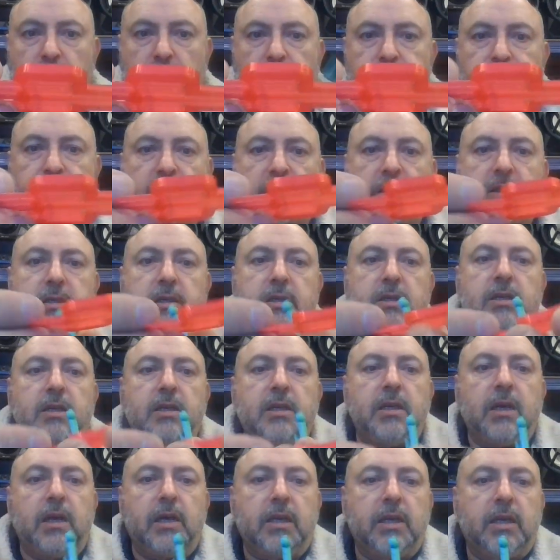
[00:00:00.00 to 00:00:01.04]
and that
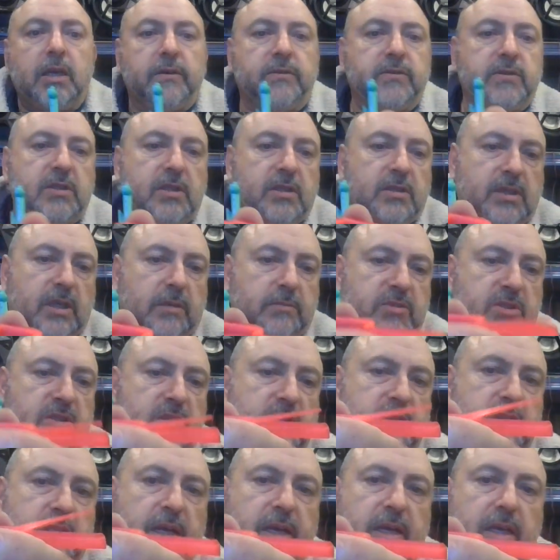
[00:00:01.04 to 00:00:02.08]
gives some
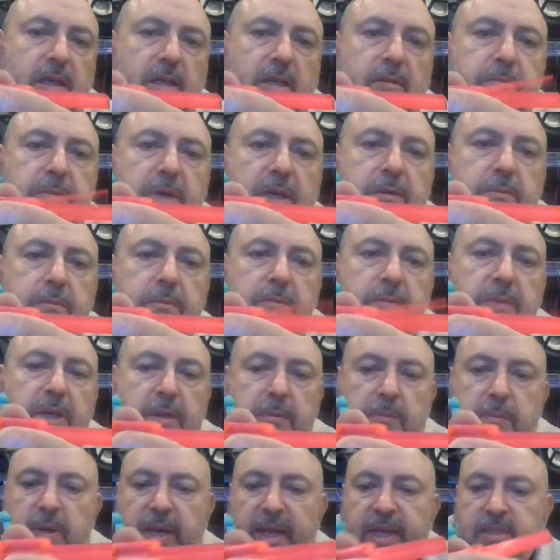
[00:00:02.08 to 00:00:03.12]
sustain. But
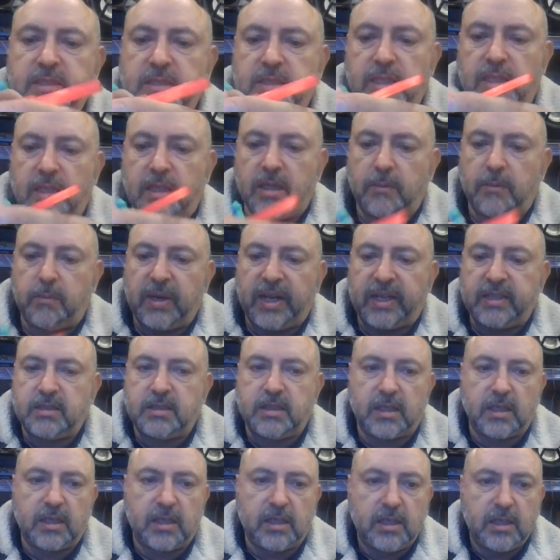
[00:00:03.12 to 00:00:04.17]
being plastic, the
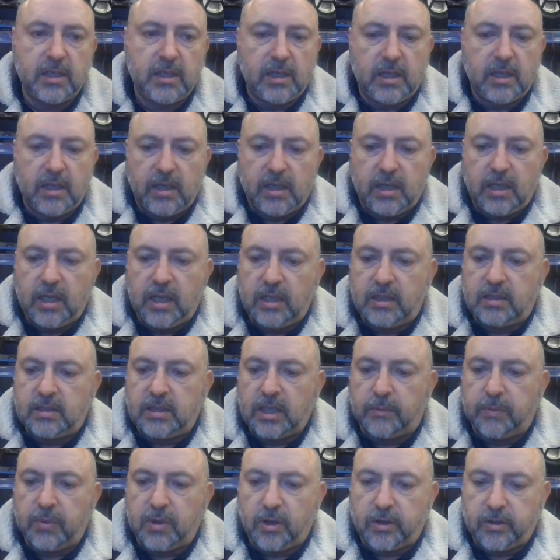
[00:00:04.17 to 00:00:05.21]
plastic eats
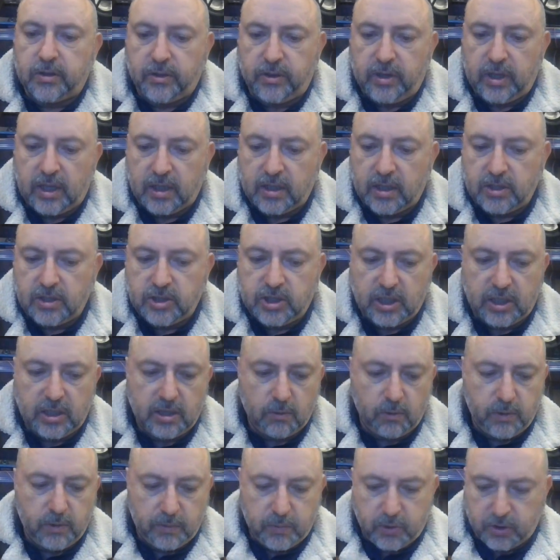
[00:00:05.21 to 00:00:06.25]
up a lot of the energy
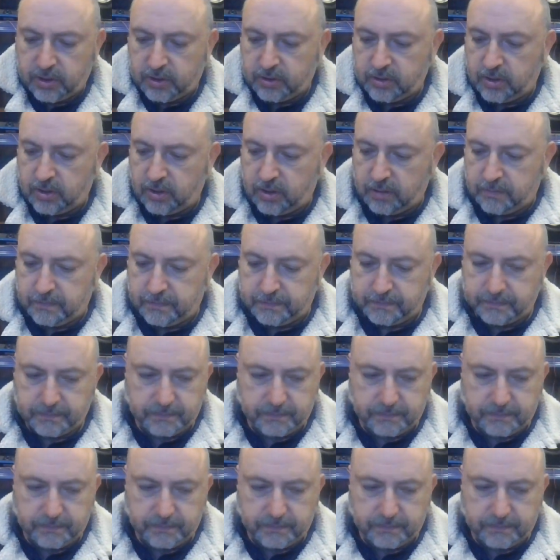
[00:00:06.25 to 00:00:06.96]
that we put into them.